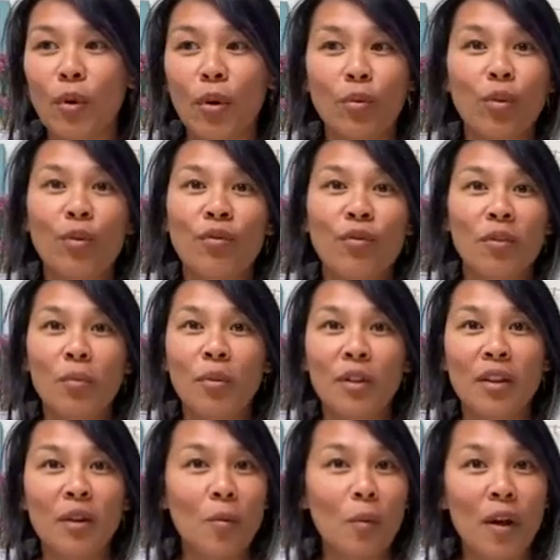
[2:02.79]
grown over a
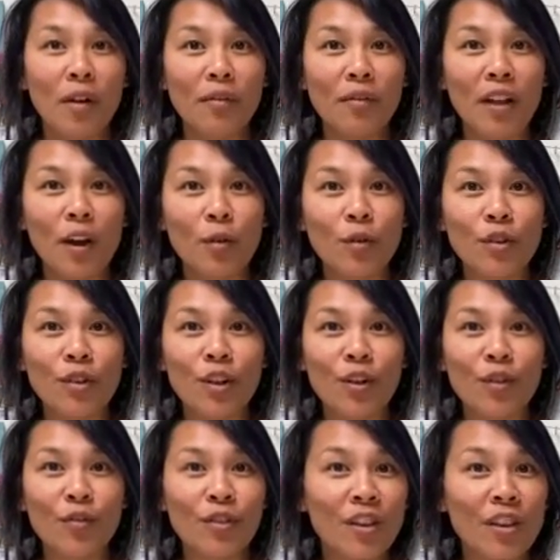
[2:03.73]
billion wildflowers
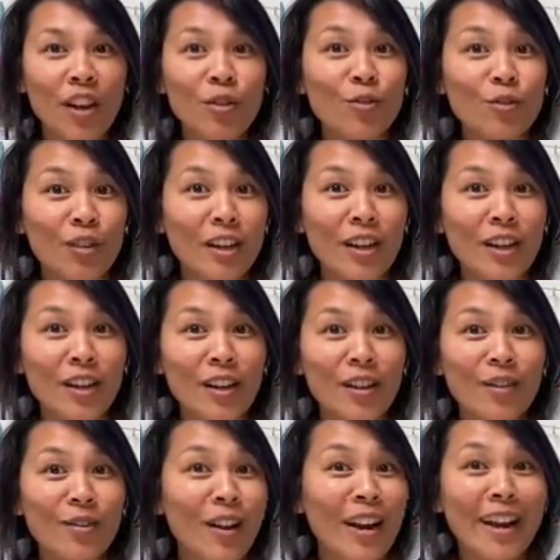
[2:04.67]
all over the
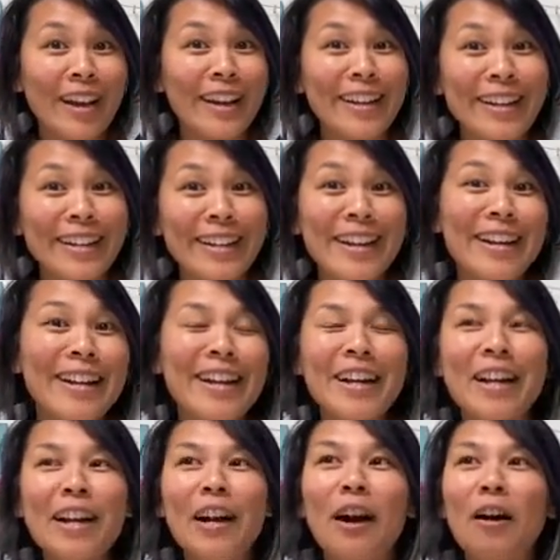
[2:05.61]
country right
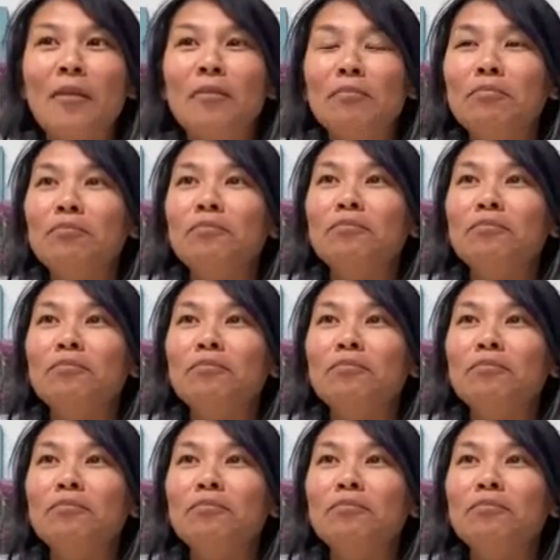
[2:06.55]
um,